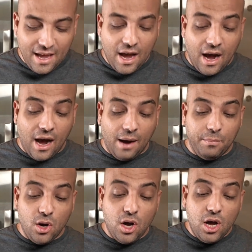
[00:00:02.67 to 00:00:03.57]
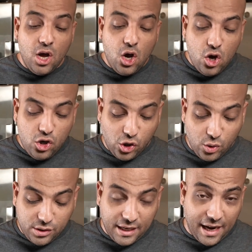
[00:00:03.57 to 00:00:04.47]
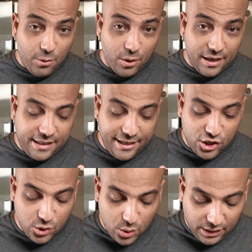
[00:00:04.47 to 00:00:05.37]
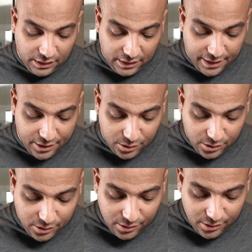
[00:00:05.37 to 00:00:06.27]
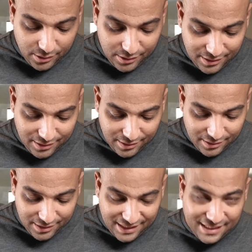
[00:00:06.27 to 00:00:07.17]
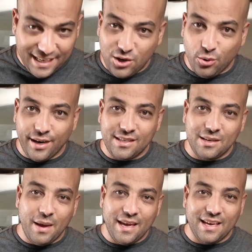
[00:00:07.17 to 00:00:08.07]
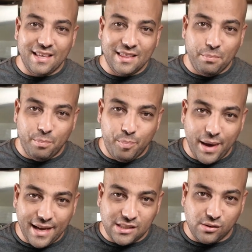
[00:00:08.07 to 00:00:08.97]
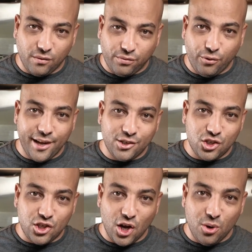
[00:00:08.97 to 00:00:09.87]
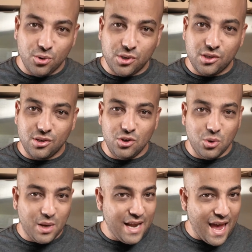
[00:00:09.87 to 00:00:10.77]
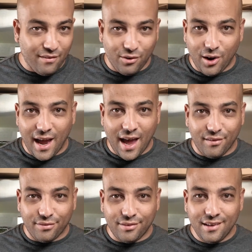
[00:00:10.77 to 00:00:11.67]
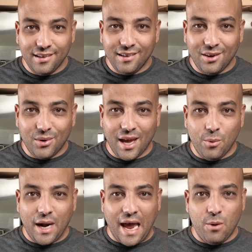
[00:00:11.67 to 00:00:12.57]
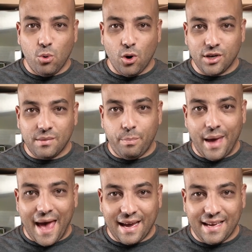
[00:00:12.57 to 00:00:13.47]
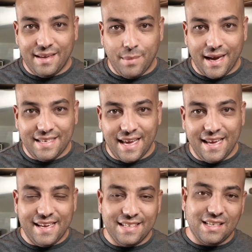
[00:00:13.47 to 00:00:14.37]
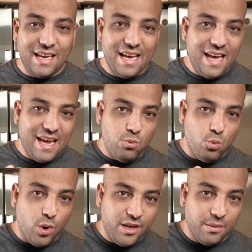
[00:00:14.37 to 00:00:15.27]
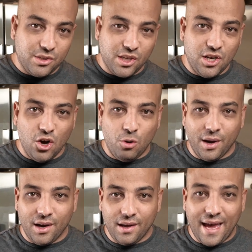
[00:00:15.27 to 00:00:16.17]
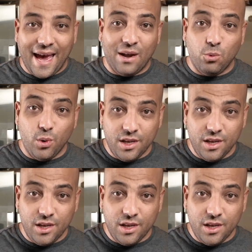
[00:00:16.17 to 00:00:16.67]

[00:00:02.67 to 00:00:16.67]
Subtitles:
So today I want to teach you a little secret to making the best French toast you can ever have. Okay, when I worked back in my days in Williams-Sonoma, I